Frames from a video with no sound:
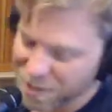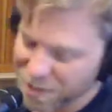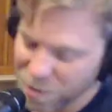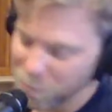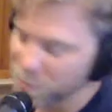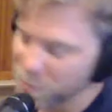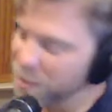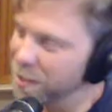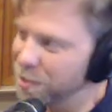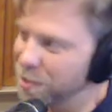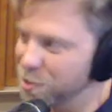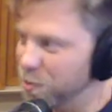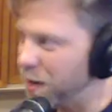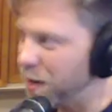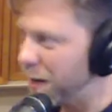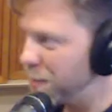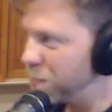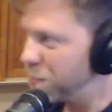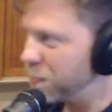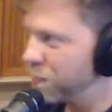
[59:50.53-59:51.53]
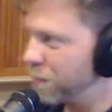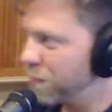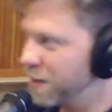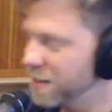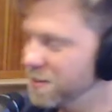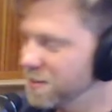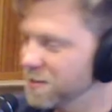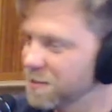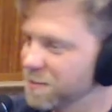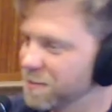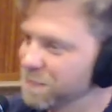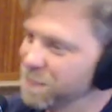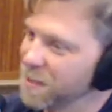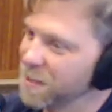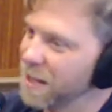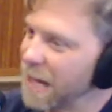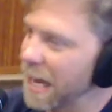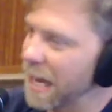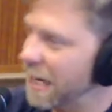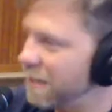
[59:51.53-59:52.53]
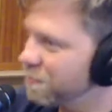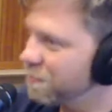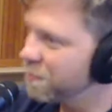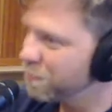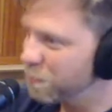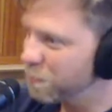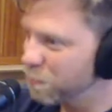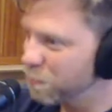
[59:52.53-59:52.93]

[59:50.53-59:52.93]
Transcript: we're gonna try and be friends, and even if you